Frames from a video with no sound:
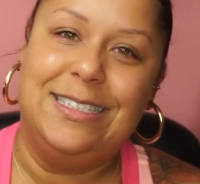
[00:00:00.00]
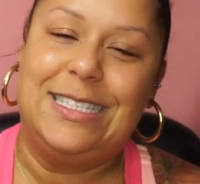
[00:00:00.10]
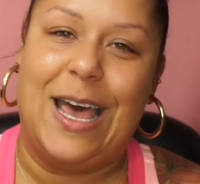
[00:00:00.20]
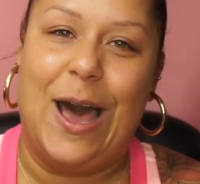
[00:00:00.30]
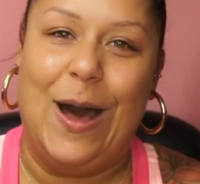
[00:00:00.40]

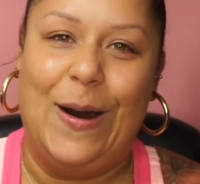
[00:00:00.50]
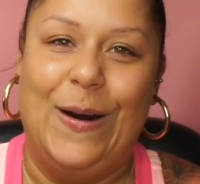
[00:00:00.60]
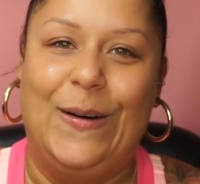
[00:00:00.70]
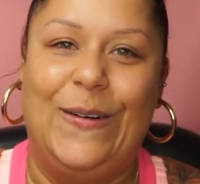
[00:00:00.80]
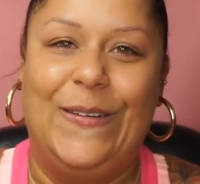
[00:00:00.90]

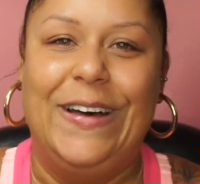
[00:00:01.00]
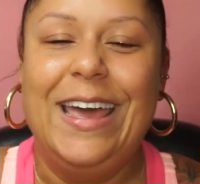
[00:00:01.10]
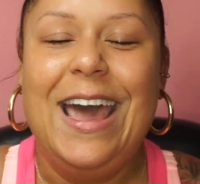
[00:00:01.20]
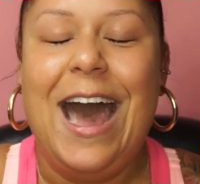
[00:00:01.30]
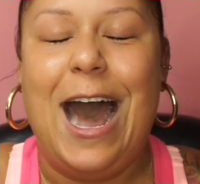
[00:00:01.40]
So
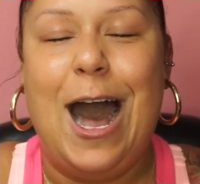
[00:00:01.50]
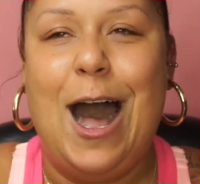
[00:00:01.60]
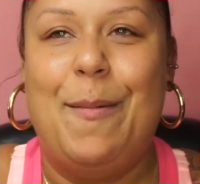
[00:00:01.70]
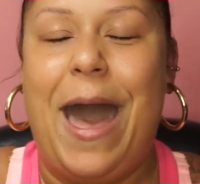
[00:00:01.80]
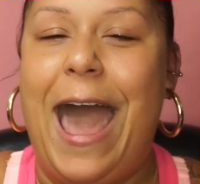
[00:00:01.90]

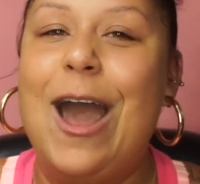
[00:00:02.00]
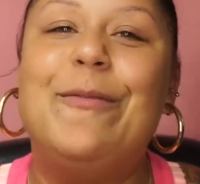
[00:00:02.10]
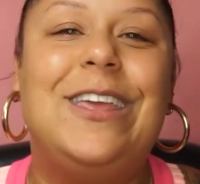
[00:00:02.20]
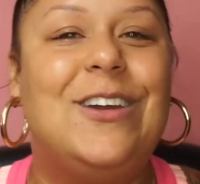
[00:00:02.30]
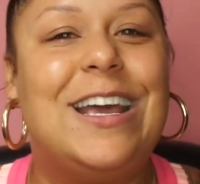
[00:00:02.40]
I
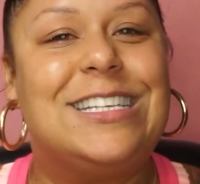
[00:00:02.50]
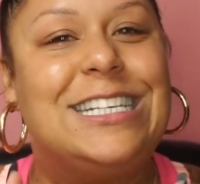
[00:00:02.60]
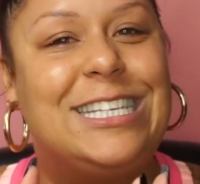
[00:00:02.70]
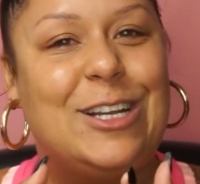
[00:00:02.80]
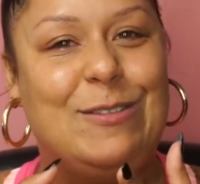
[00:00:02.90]
hope that you guys
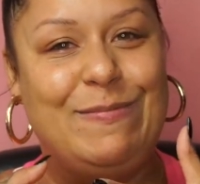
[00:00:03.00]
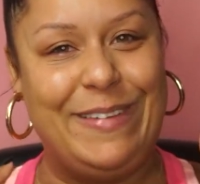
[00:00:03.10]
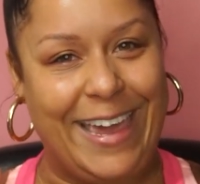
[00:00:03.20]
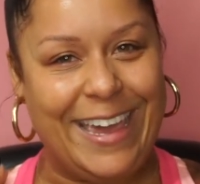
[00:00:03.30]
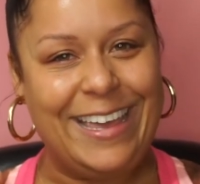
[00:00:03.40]
consider
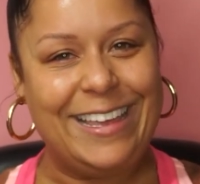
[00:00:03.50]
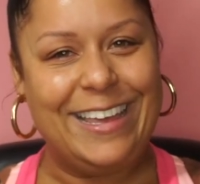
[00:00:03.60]
me